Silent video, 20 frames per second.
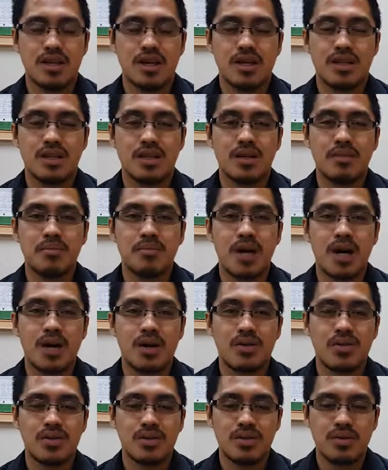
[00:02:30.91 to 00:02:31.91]
it's
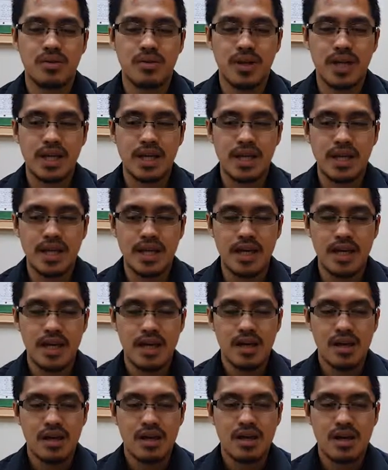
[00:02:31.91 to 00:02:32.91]
about really
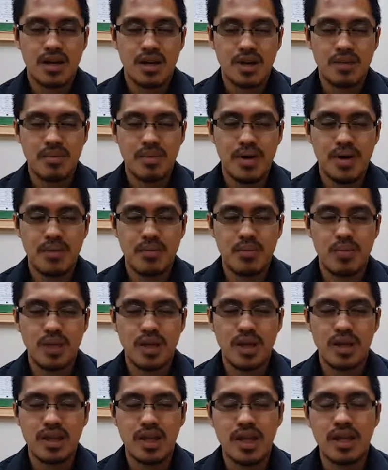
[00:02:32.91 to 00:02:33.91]
coming up
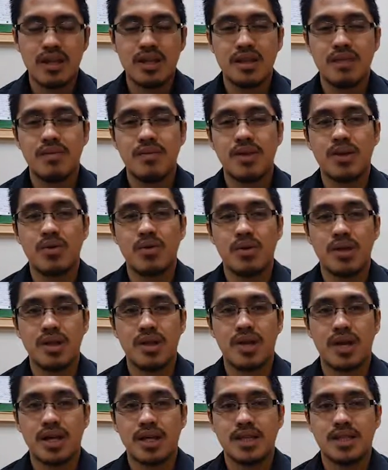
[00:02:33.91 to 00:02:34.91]
with an
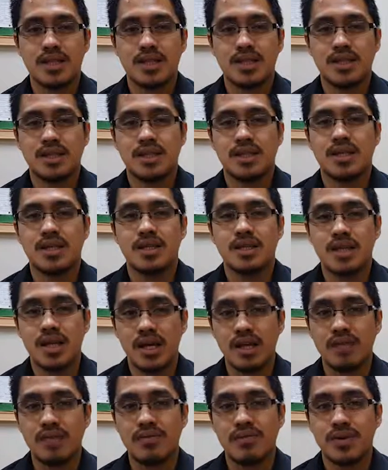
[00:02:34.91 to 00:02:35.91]
individualized
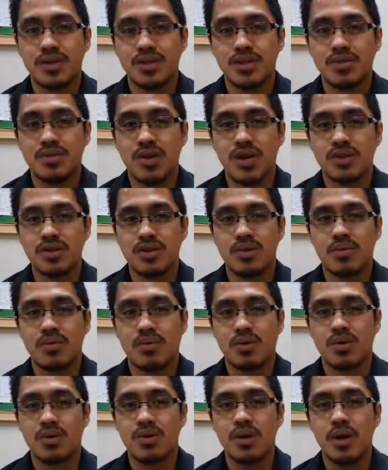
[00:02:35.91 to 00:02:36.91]
set of instruction
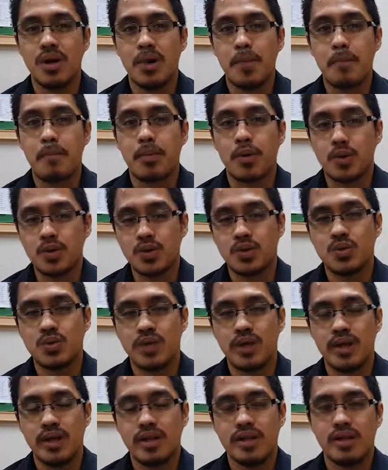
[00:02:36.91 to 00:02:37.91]
for per
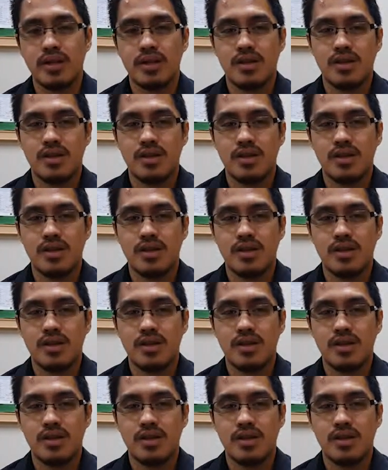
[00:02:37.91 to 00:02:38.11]
student.